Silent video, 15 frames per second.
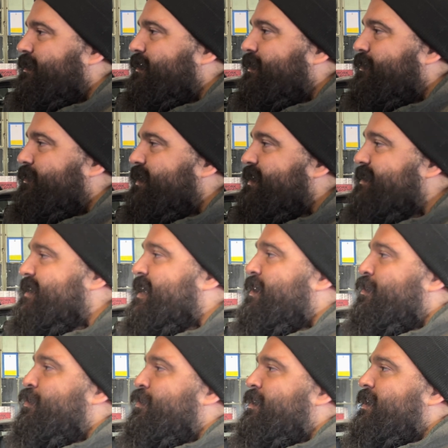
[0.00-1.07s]
You know, he's
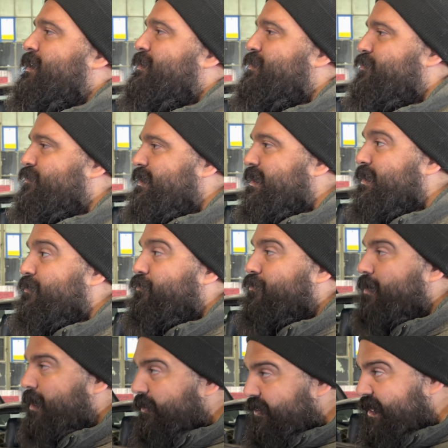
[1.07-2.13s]
not looking to really
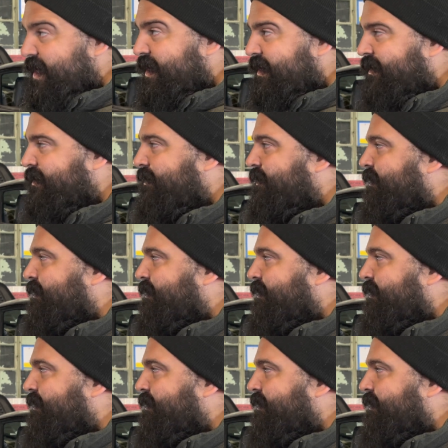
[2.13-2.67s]
run that.